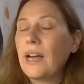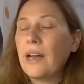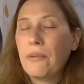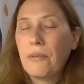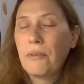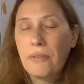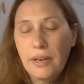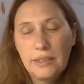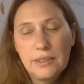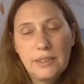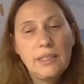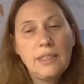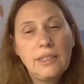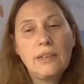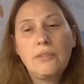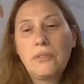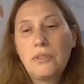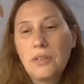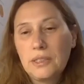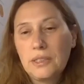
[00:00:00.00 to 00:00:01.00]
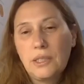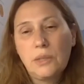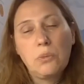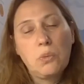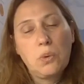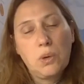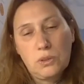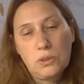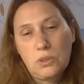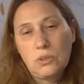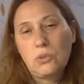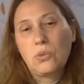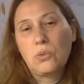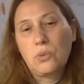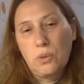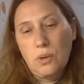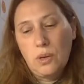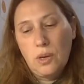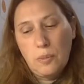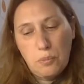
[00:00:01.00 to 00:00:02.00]
I really, really wanted to
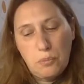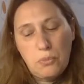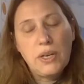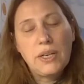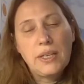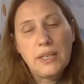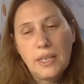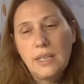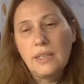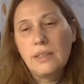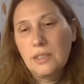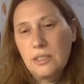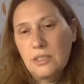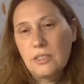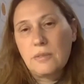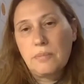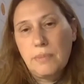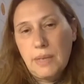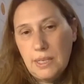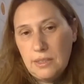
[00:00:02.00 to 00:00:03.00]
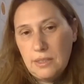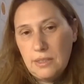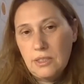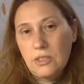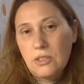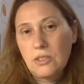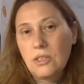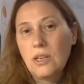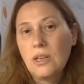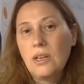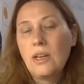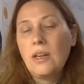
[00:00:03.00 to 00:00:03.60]
bring in this message.